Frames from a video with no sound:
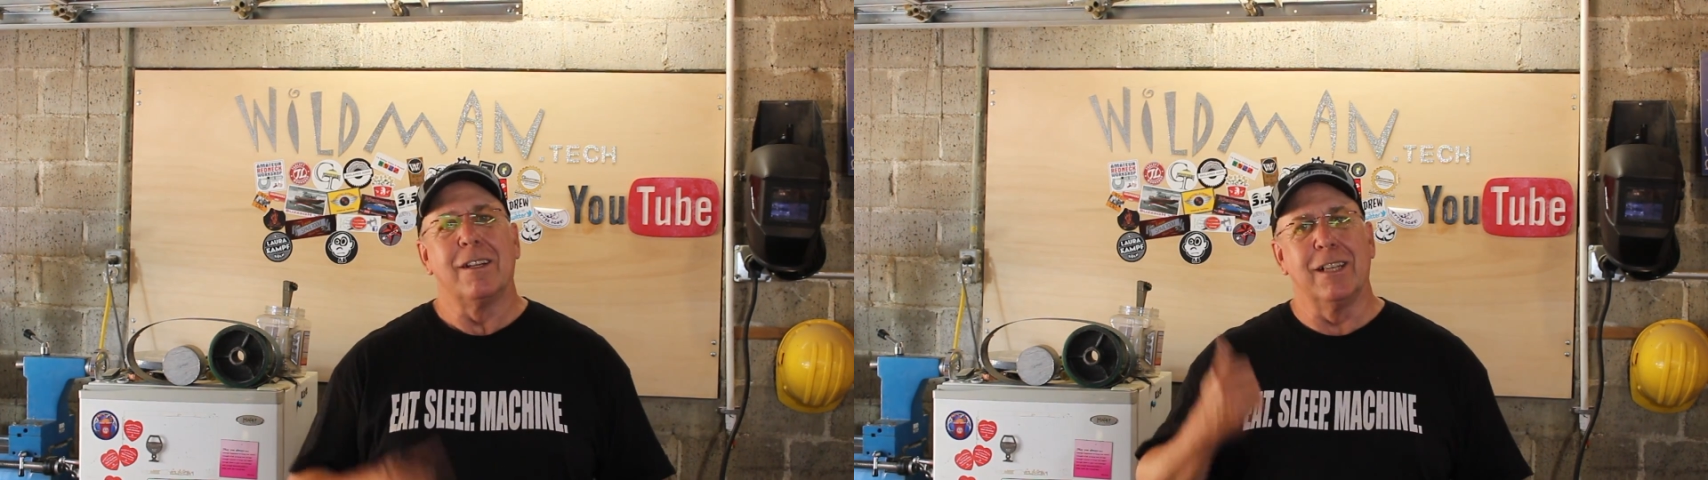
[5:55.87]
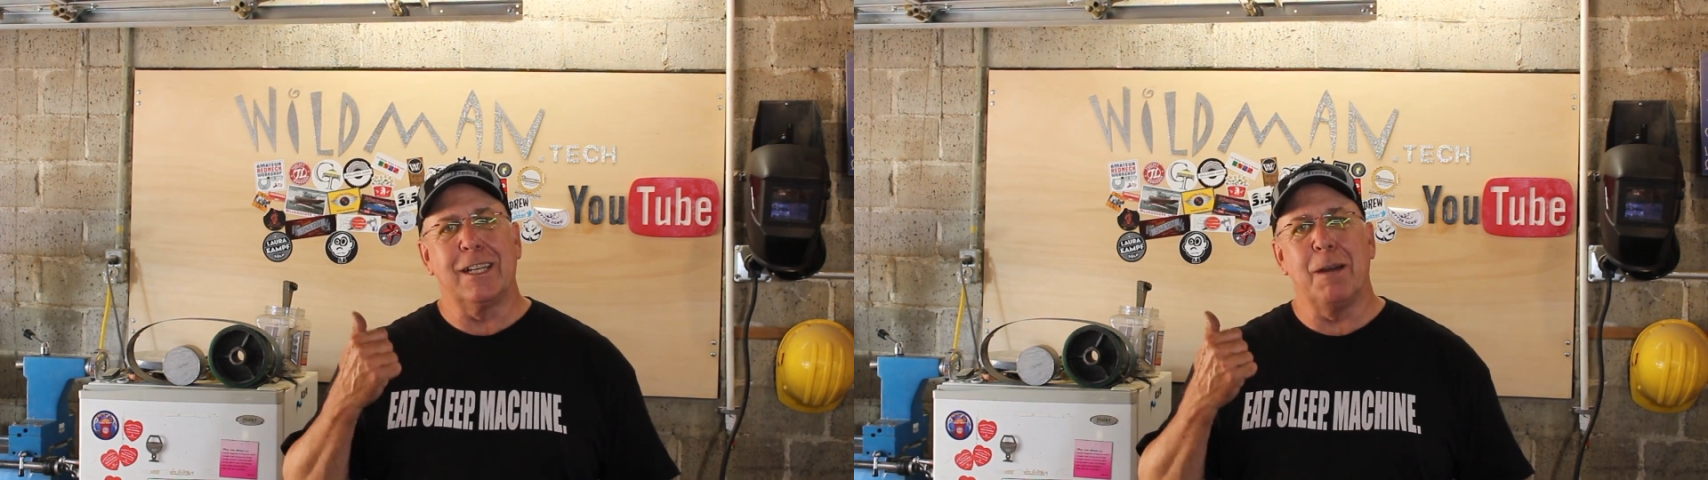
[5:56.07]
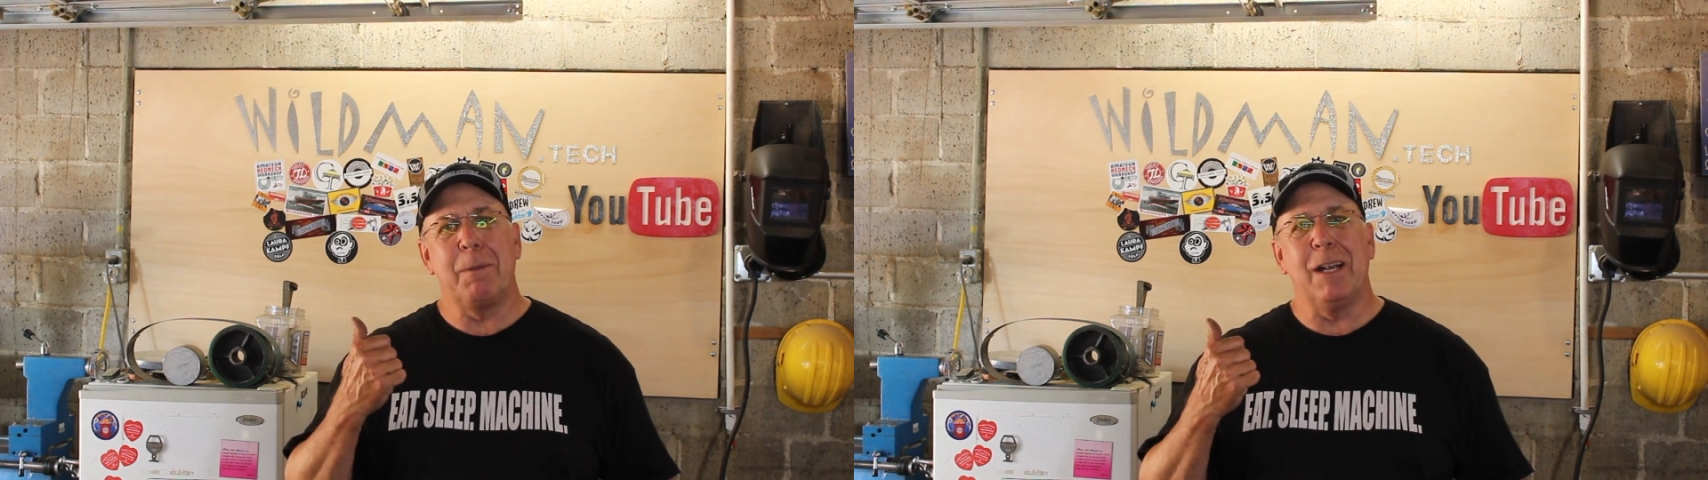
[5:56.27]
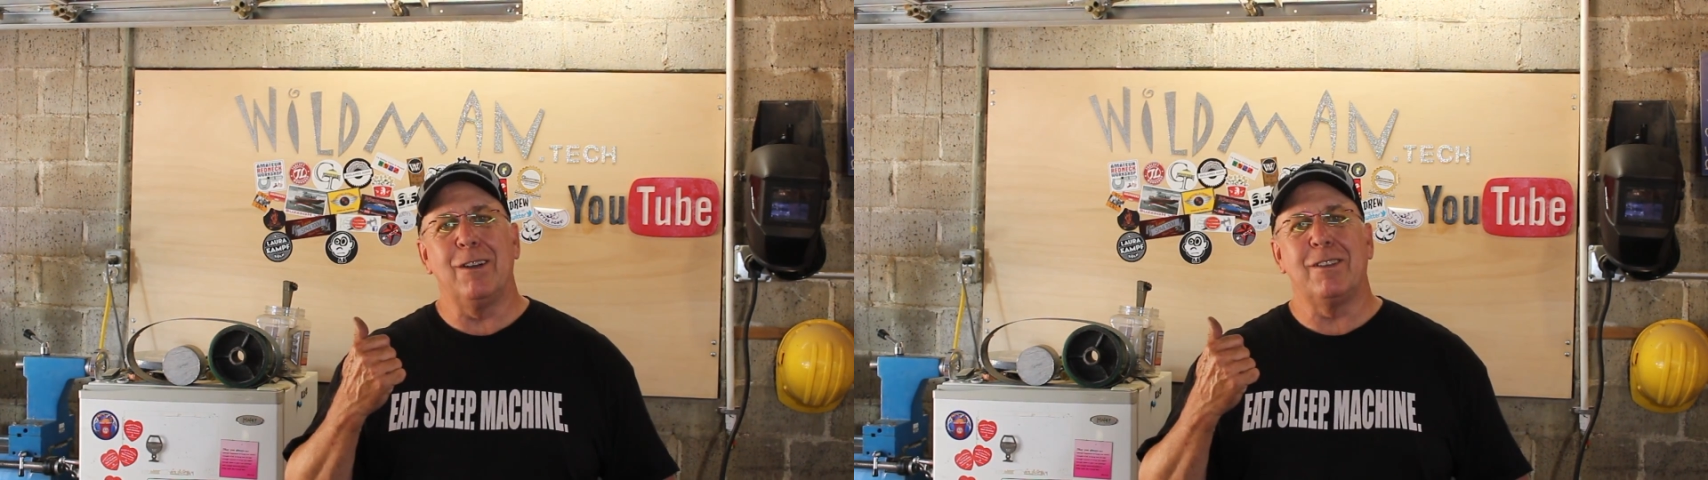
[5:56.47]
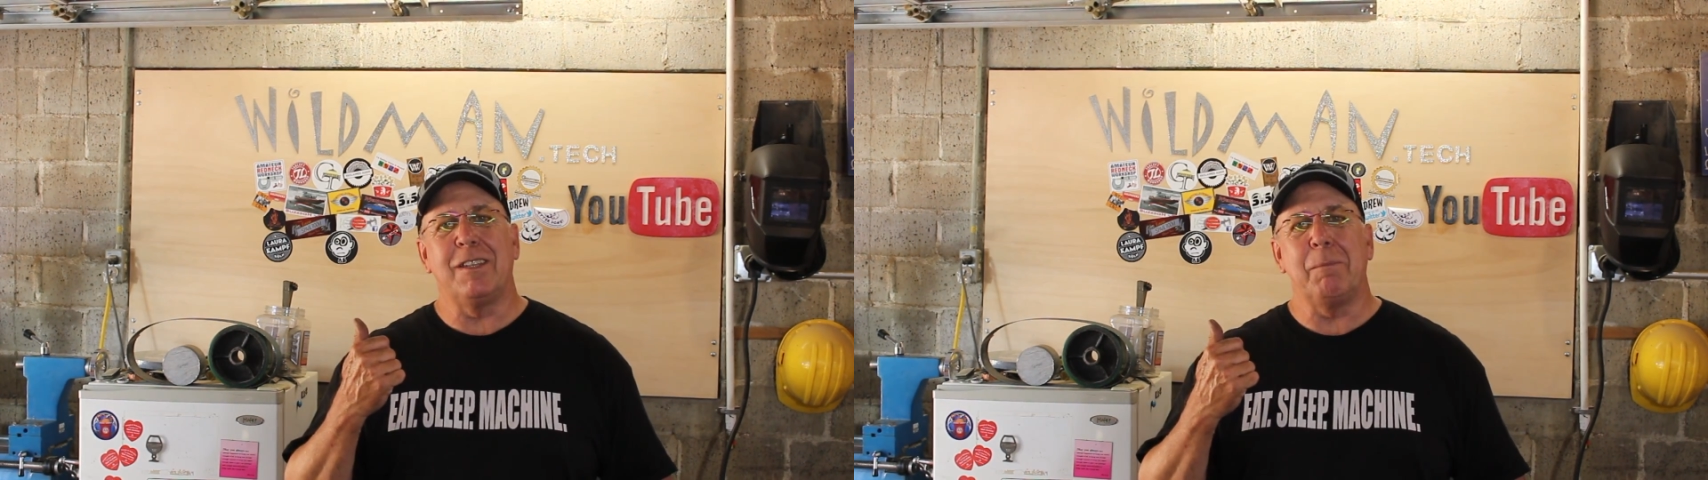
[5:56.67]
Click up
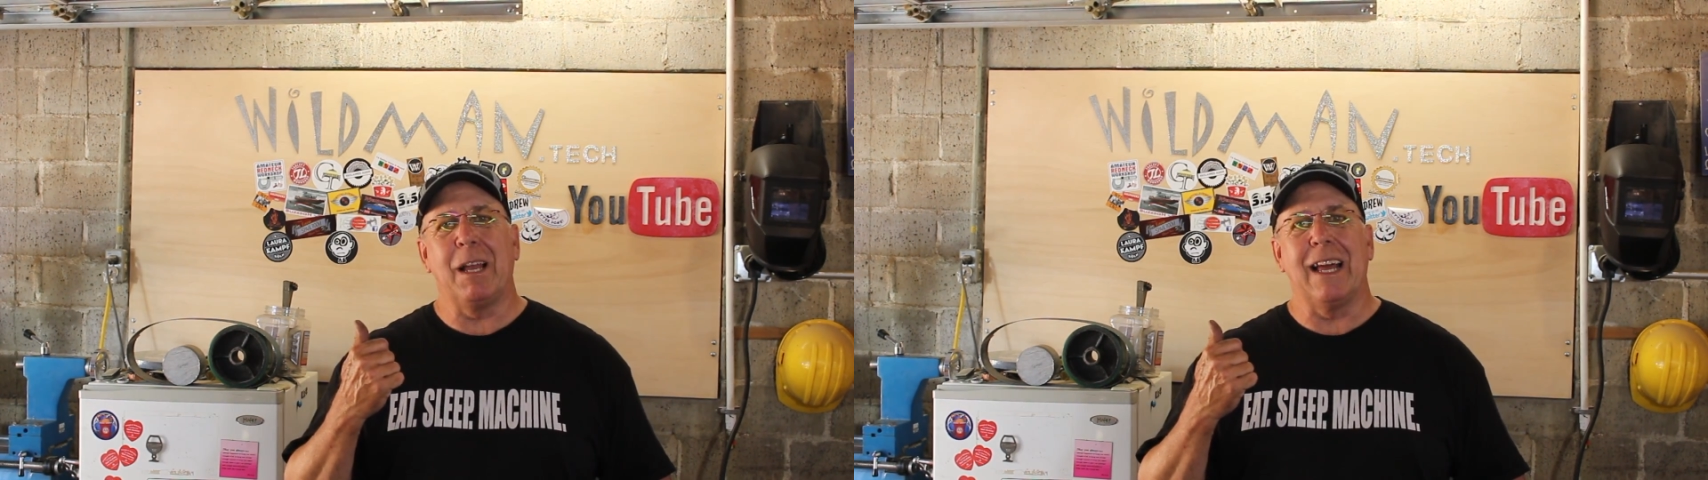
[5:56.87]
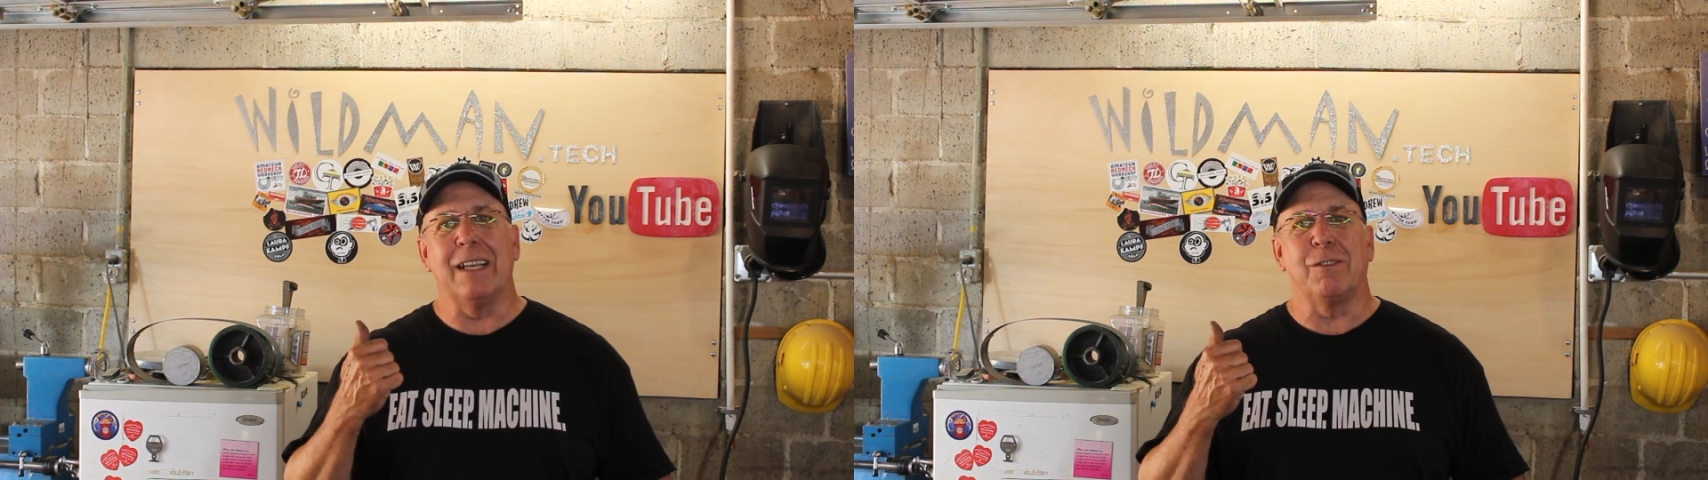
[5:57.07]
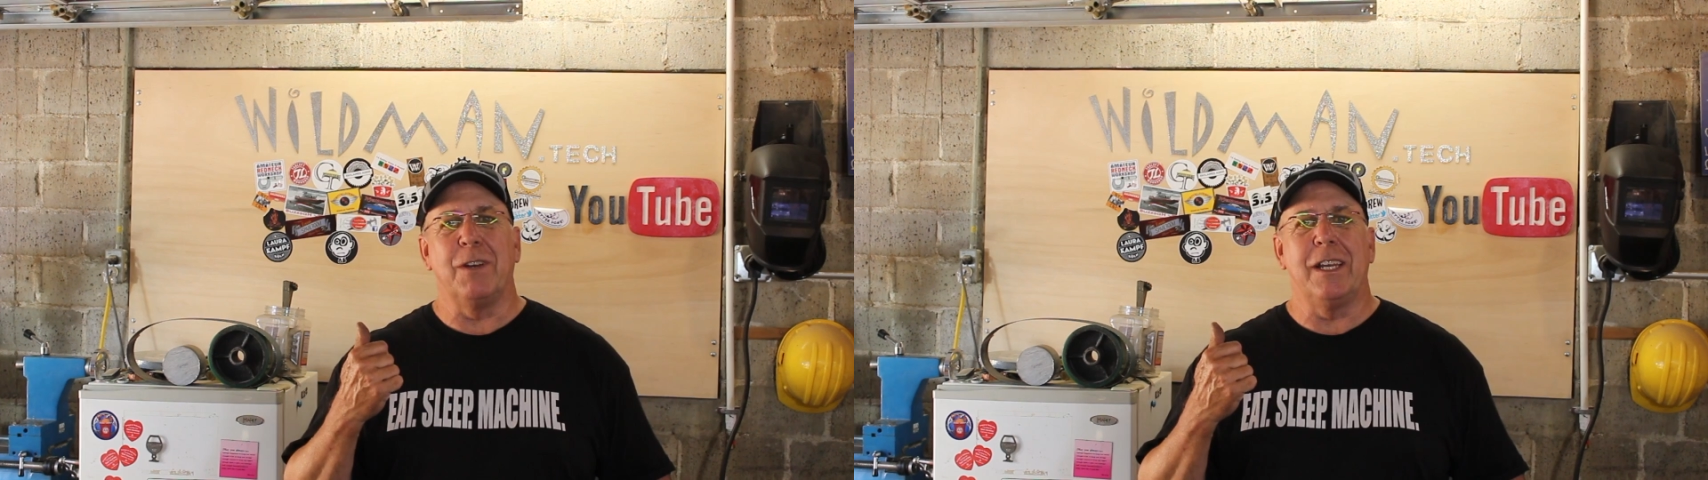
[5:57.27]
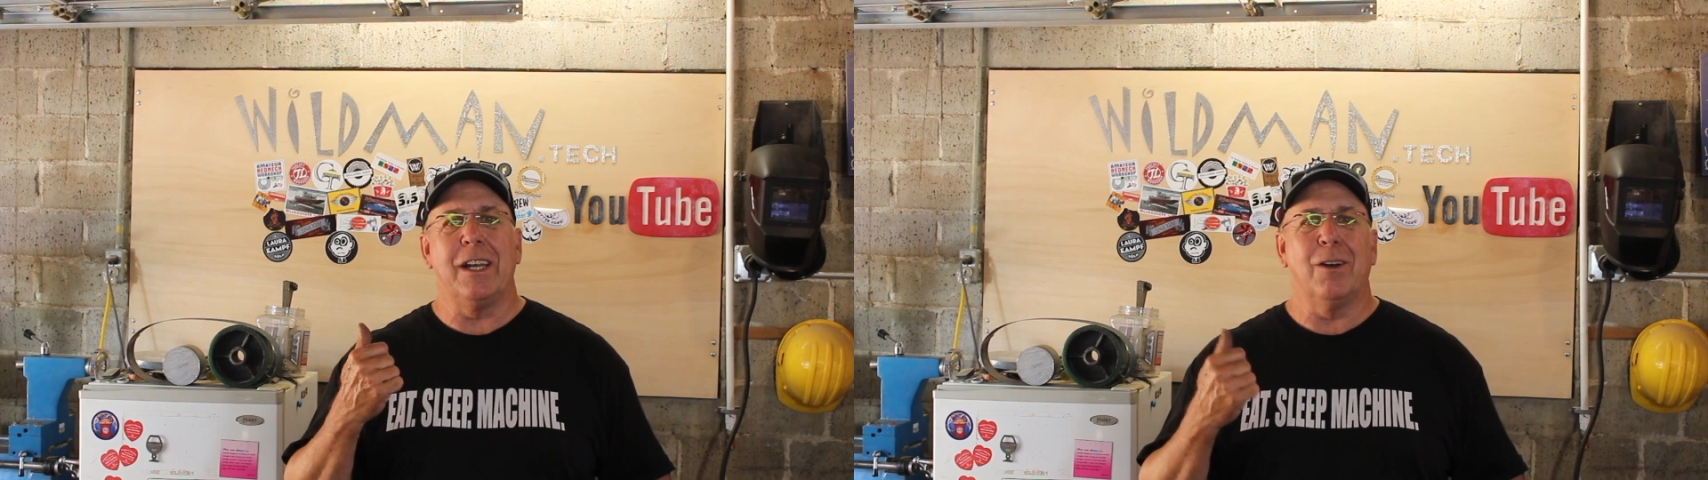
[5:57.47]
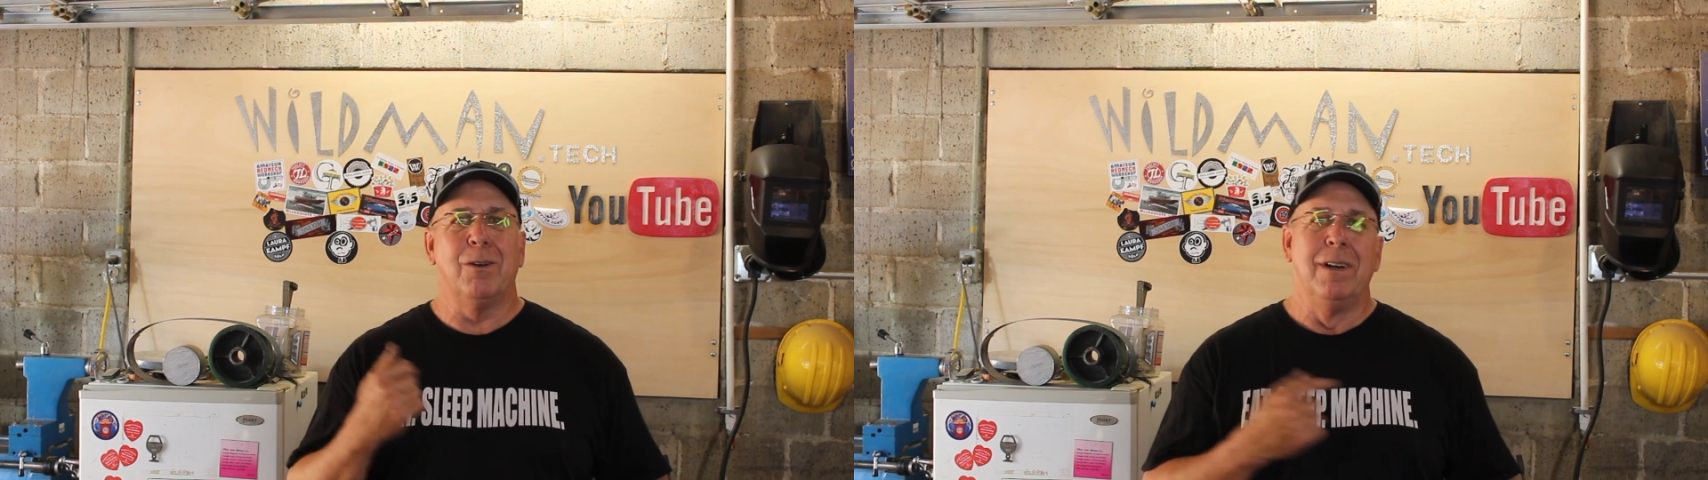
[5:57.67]
here to see my last
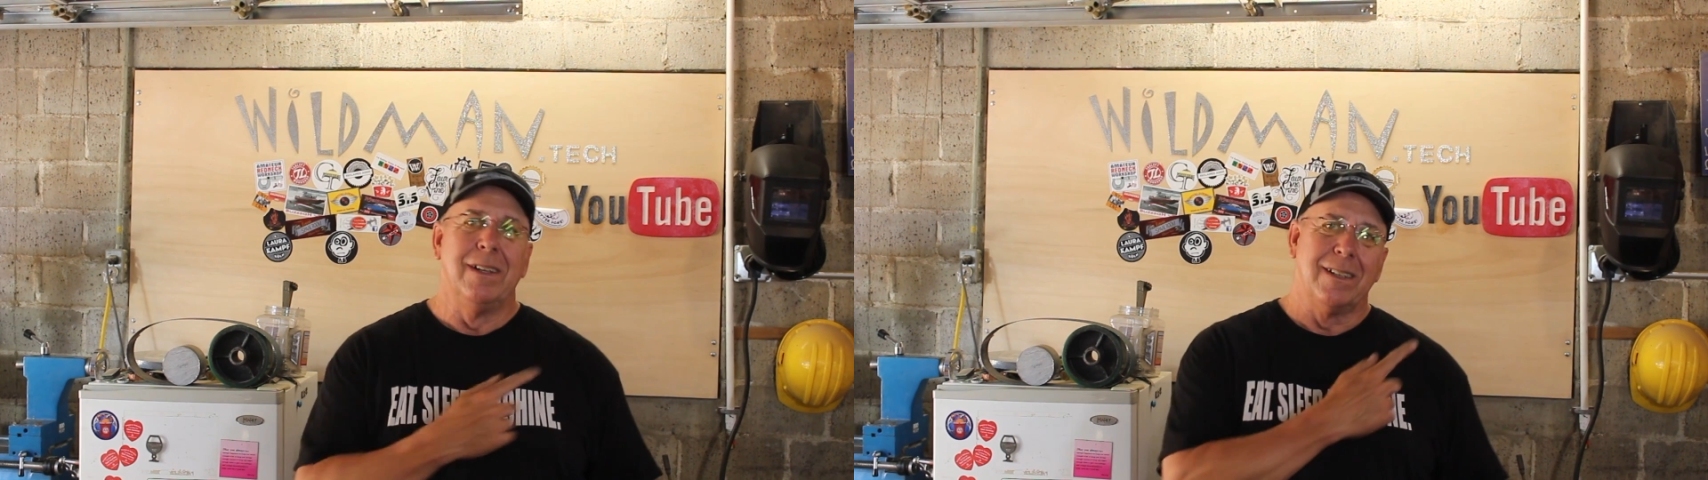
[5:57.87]
video.